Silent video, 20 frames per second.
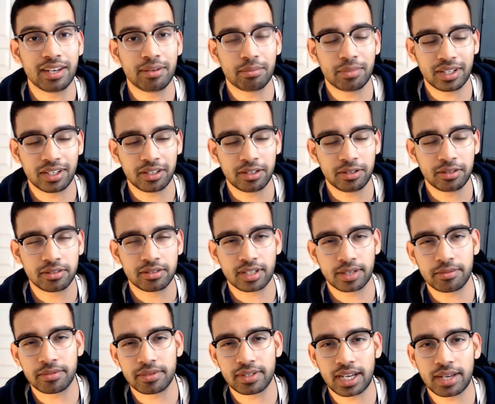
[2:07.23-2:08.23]
but you
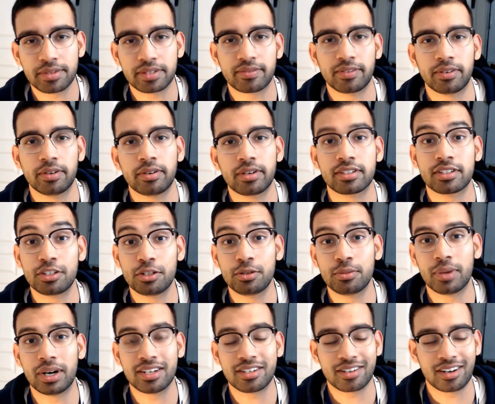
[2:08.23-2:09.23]
sometimes focus too
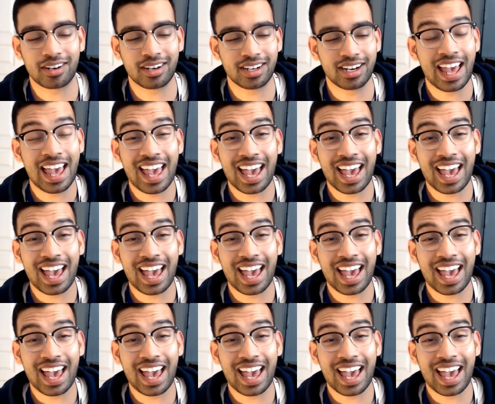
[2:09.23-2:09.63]
much on